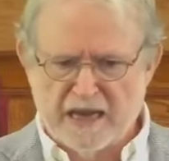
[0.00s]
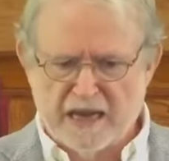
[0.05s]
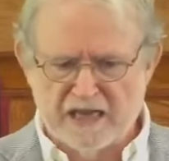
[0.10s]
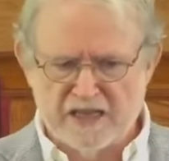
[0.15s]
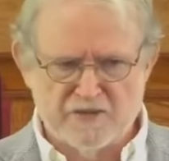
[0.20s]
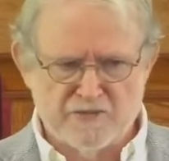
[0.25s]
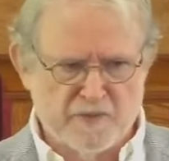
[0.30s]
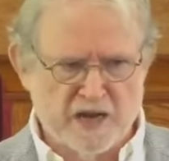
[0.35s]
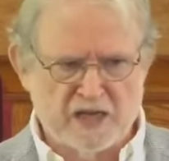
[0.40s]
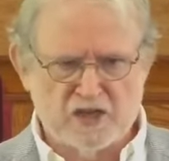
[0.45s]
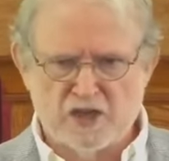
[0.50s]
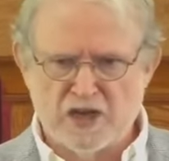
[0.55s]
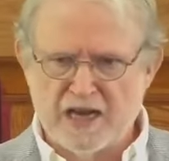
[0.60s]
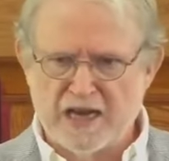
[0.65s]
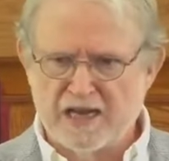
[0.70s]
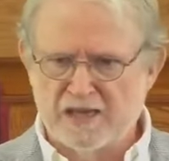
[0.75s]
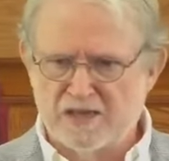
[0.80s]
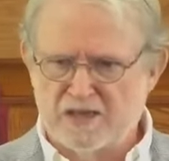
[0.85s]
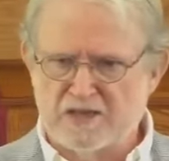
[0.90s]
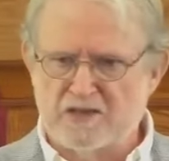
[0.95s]
as much
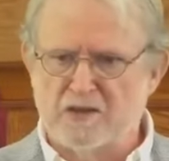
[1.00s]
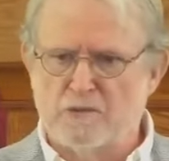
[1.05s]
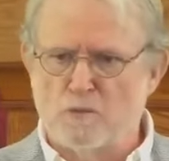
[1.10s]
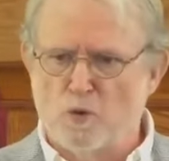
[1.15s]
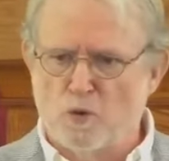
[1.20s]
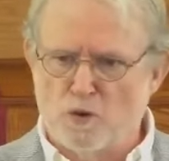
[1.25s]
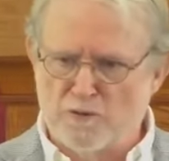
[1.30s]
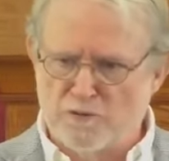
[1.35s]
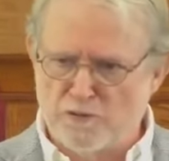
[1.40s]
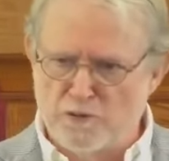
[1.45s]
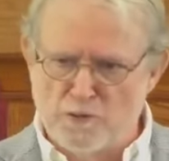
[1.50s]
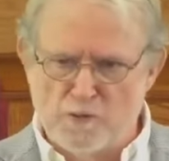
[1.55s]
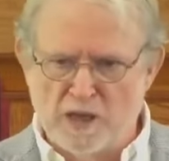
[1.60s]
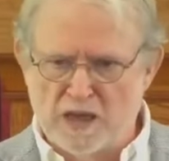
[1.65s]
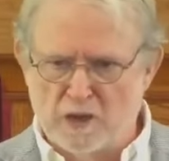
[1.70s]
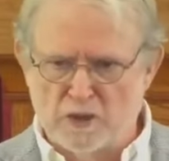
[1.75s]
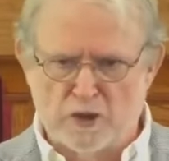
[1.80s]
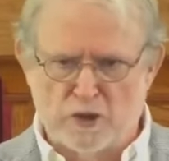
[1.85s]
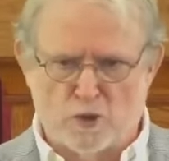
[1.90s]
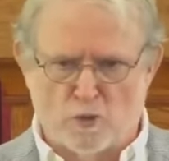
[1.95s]
as the more
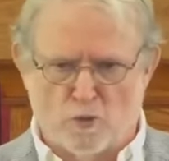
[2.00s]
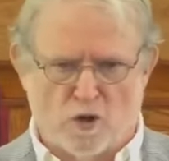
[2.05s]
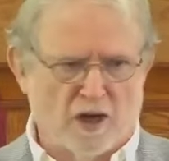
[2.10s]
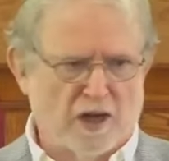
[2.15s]
familiar